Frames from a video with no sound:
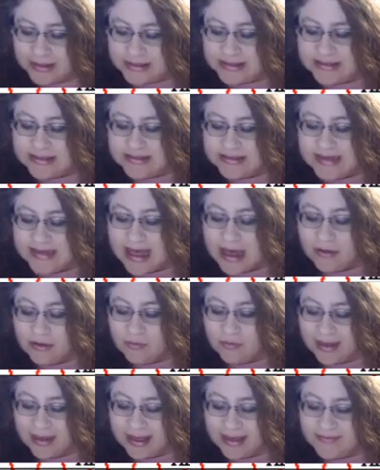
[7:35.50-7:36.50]
Sound
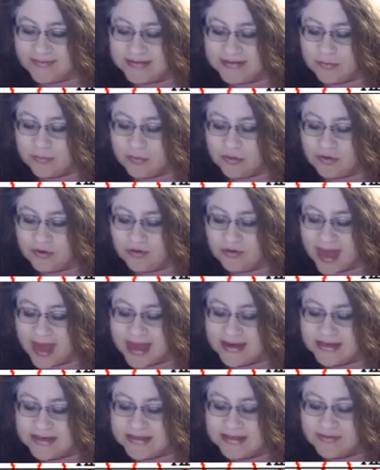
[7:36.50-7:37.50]
waves move
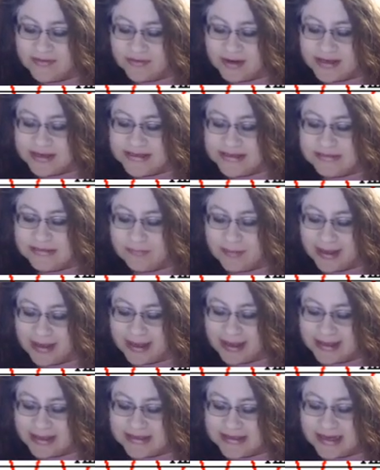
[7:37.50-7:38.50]
at different
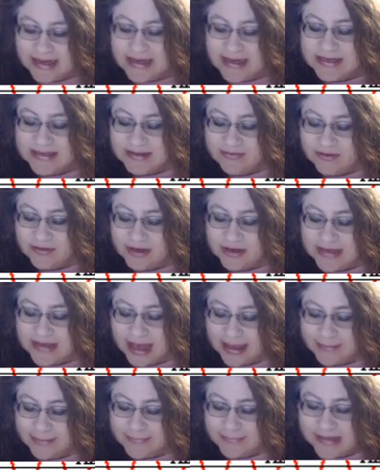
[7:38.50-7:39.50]
speeds in different
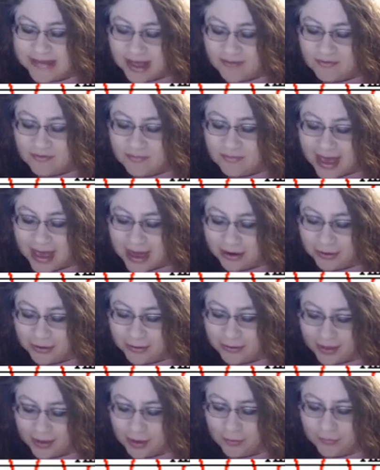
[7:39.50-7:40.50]
types of matter,
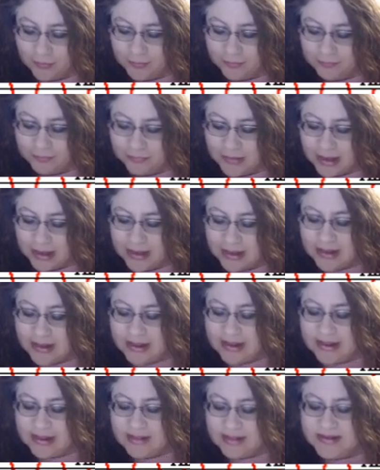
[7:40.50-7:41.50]
though.
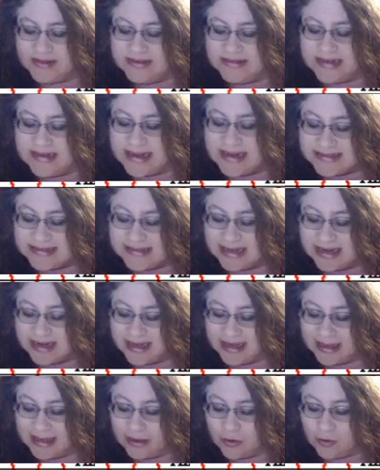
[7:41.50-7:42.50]
The
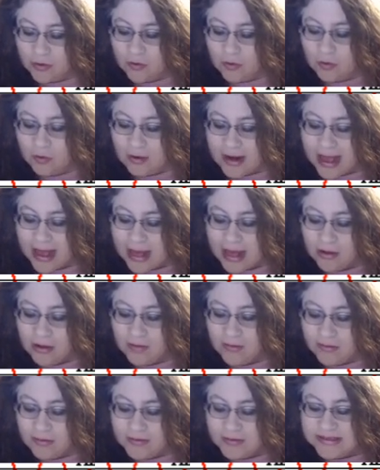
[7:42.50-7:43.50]
density, or how
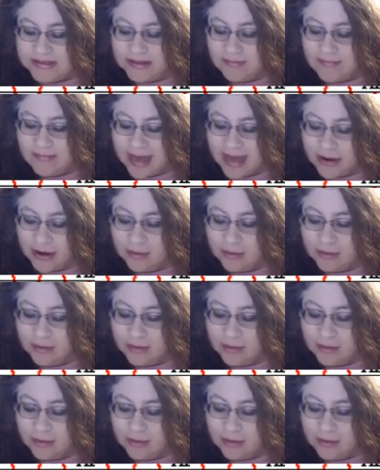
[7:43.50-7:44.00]
close the matter